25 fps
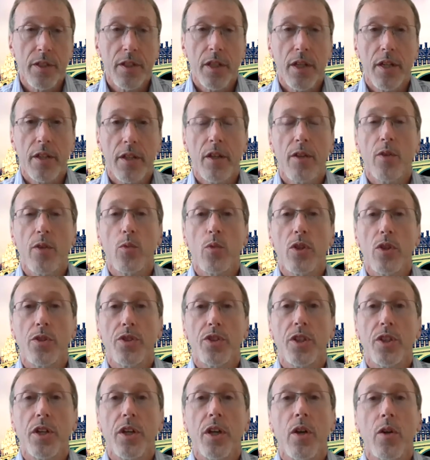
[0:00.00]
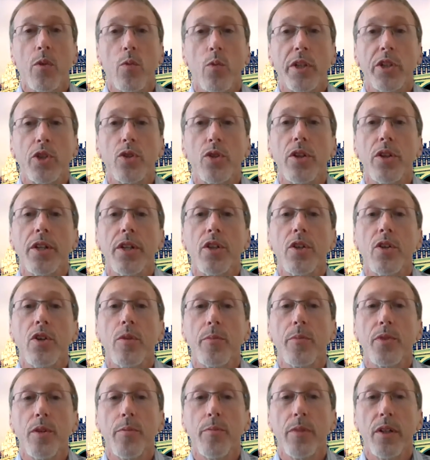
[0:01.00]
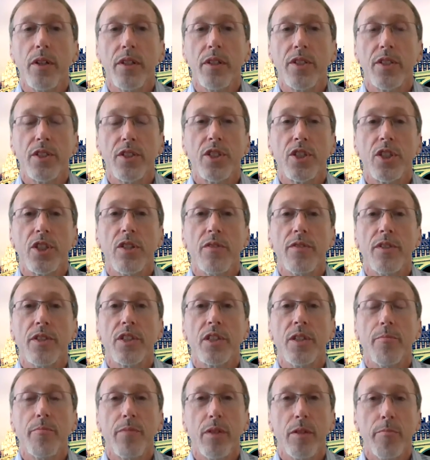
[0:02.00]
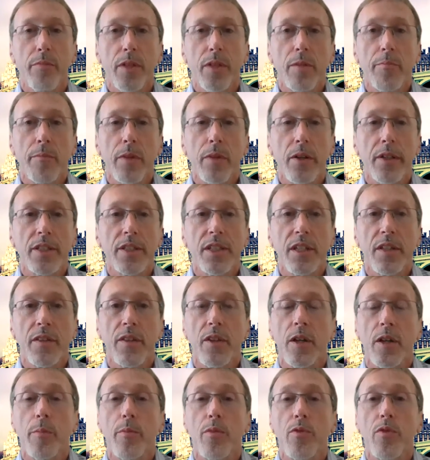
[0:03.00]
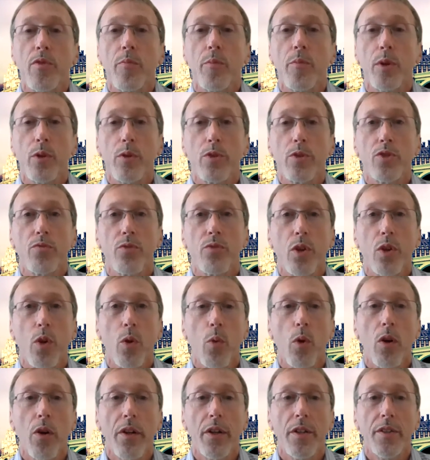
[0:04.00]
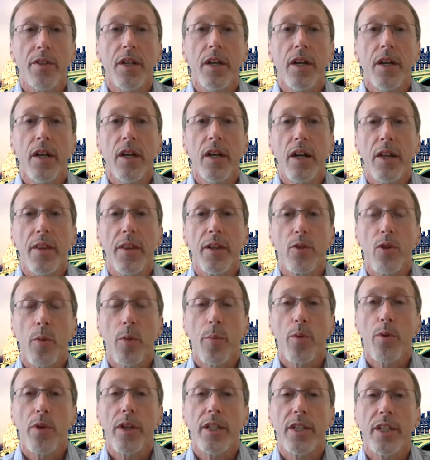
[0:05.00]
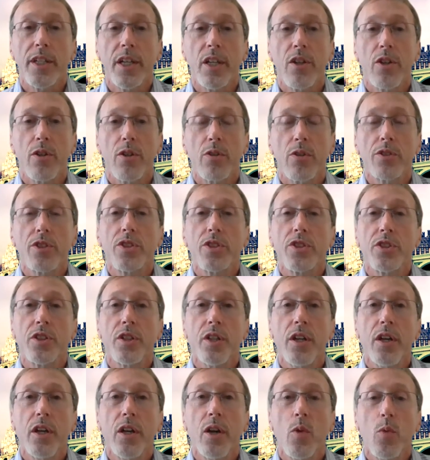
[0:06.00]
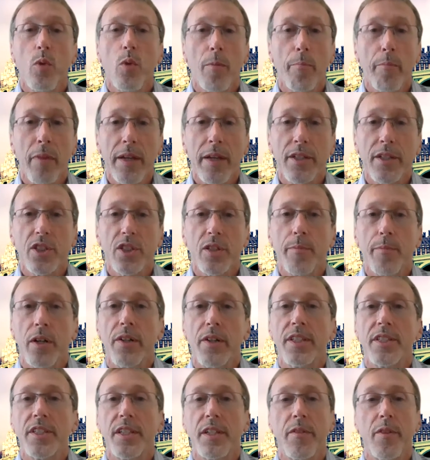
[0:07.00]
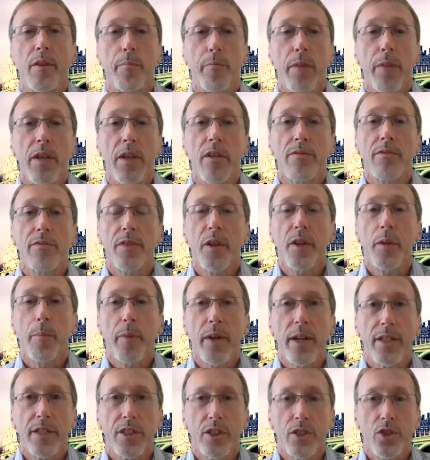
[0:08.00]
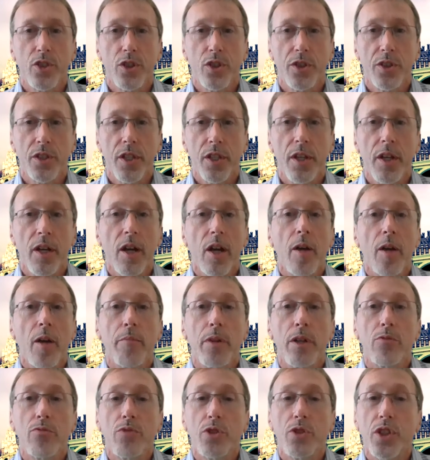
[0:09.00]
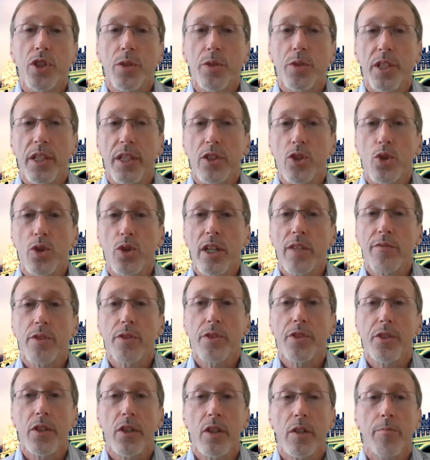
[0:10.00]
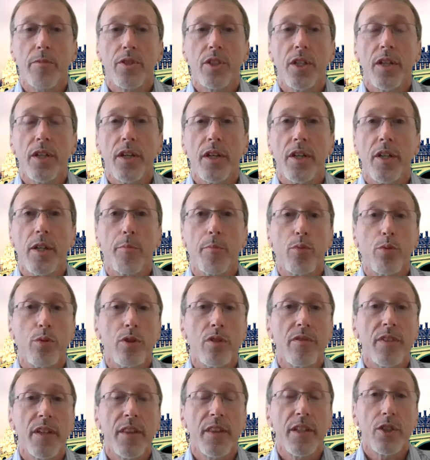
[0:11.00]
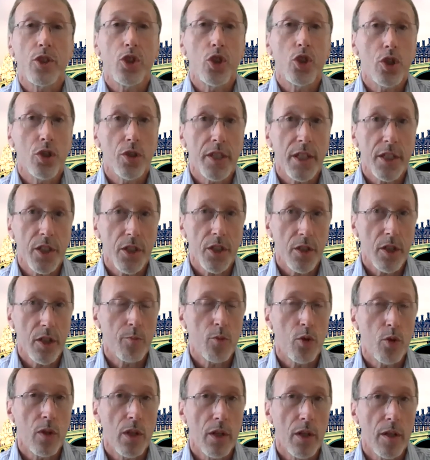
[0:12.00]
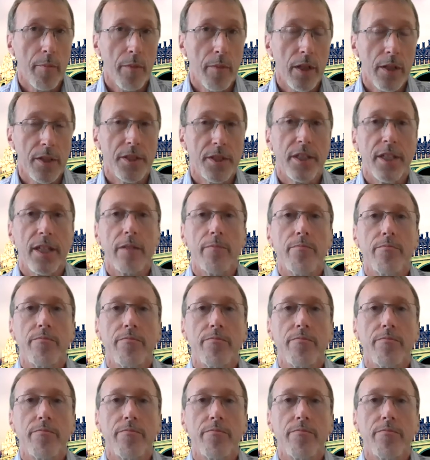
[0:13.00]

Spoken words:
In other words, we try to optimize the service by minimizing the number of pods required and their operating costs, while maximizing the benefit to passengers by reducing travel times and improving their journey time reliability.